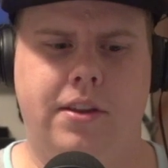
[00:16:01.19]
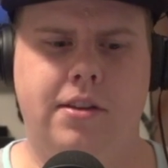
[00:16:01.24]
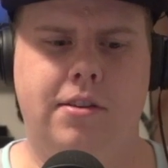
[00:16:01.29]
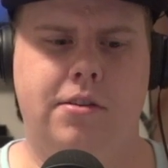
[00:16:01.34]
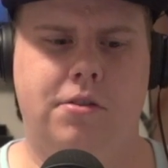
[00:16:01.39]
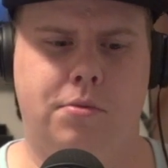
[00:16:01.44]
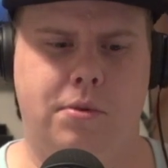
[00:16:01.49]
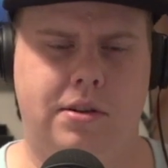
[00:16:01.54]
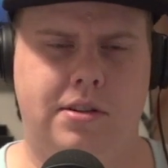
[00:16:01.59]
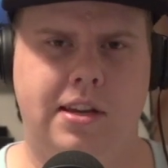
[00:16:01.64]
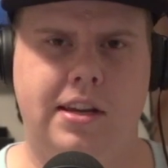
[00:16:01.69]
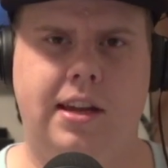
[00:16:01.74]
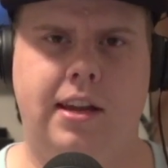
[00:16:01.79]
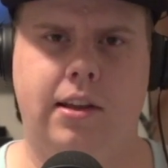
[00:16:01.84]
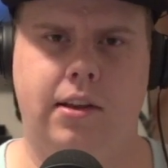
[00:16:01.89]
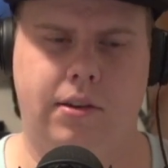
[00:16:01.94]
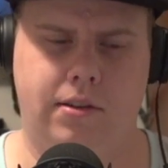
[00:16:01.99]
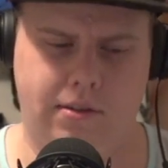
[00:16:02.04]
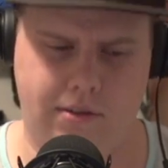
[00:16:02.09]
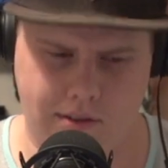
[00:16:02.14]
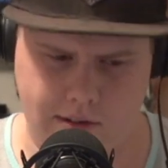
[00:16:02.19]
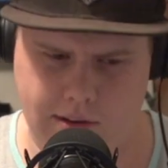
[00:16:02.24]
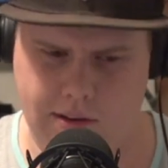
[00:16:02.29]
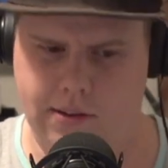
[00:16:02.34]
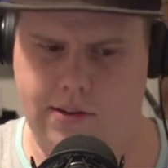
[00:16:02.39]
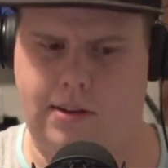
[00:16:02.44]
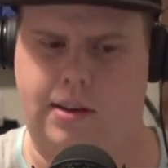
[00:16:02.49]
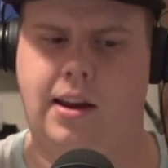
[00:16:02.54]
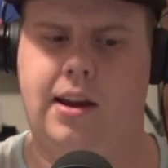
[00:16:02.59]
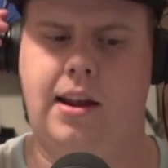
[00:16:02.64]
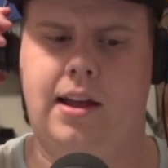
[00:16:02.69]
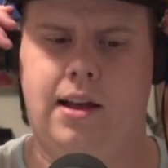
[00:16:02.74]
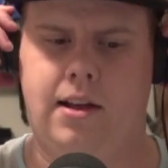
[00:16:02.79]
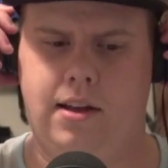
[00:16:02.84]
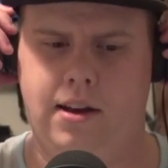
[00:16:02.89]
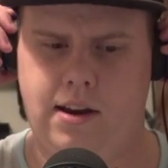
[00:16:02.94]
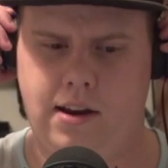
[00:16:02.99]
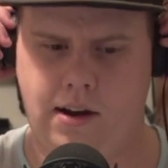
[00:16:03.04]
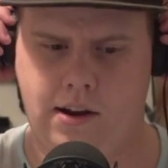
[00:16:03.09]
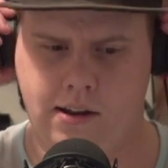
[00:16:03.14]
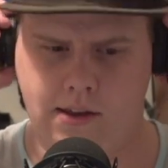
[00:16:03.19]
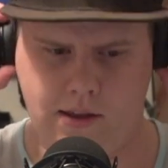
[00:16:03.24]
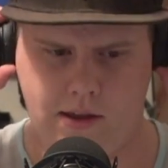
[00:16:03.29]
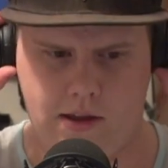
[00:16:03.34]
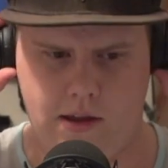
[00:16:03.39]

This is ridiculous. This is getting out of hand.